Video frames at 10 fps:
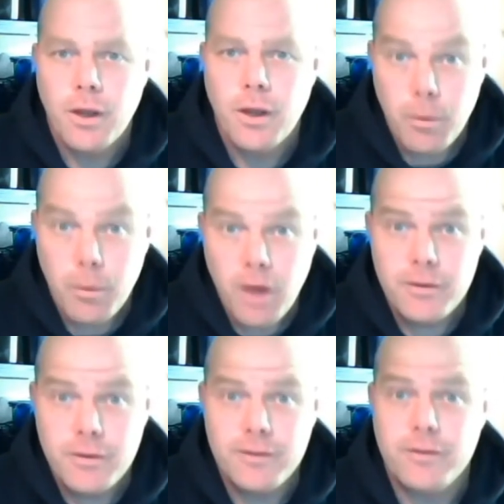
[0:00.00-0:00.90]
Part of
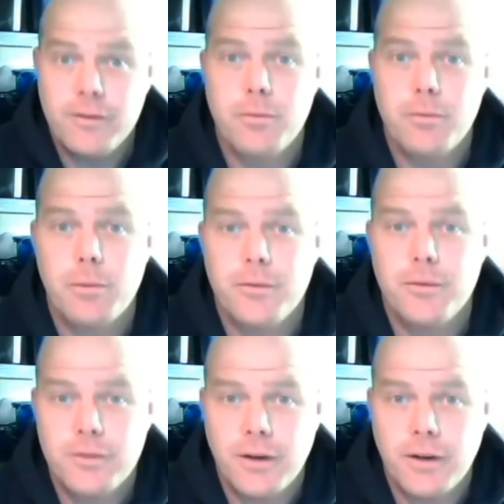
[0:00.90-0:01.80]
this is just a problem of
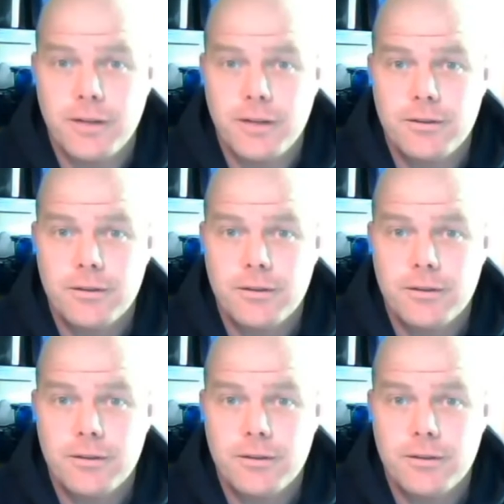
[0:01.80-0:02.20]
size,